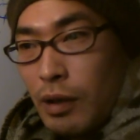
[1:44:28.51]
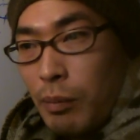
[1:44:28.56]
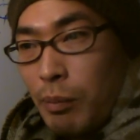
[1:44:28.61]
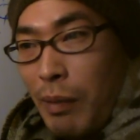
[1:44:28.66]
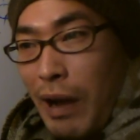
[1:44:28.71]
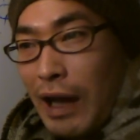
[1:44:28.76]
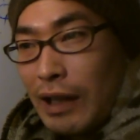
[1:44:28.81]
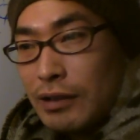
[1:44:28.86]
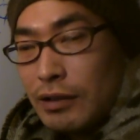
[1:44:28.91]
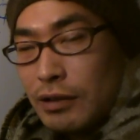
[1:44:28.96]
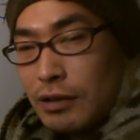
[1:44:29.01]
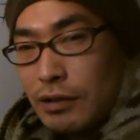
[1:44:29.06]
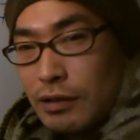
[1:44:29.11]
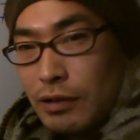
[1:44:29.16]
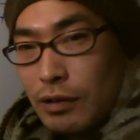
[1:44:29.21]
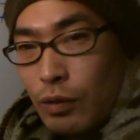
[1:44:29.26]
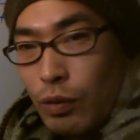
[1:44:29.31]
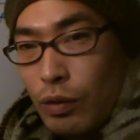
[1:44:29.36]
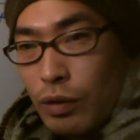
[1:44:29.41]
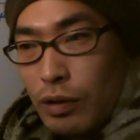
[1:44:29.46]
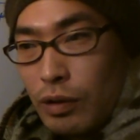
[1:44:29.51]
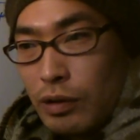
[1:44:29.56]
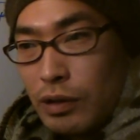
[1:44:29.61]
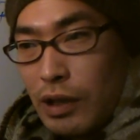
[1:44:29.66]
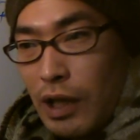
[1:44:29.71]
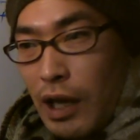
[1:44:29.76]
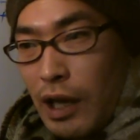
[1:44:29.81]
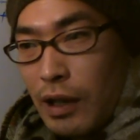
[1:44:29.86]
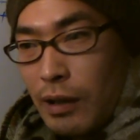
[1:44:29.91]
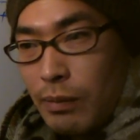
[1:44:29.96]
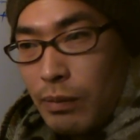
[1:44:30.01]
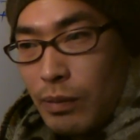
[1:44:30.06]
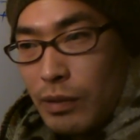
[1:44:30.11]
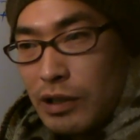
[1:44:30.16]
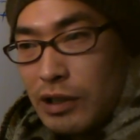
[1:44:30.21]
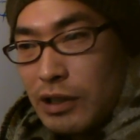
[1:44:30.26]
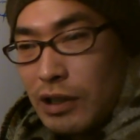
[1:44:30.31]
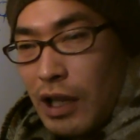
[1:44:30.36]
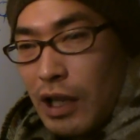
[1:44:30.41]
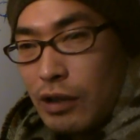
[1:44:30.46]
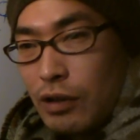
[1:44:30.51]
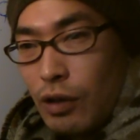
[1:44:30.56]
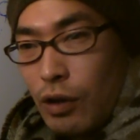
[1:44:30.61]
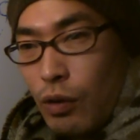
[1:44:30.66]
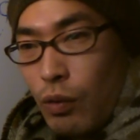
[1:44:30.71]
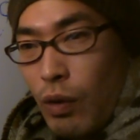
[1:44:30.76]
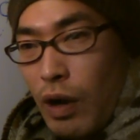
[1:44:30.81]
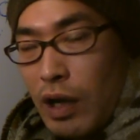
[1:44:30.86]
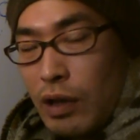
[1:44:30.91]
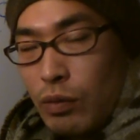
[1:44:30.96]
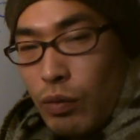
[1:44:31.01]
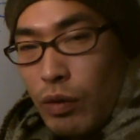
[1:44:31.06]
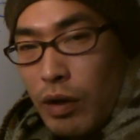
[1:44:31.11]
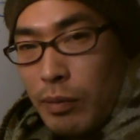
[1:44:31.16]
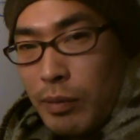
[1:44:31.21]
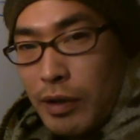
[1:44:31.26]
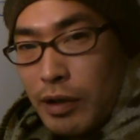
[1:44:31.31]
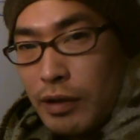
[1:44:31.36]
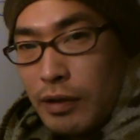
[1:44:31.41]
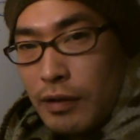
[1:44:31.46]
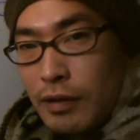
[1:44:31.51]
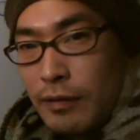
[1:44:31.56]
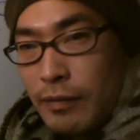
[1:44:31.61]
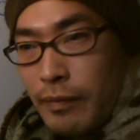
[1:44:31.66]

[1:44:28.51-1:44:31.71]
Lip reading: model type, slender white woman.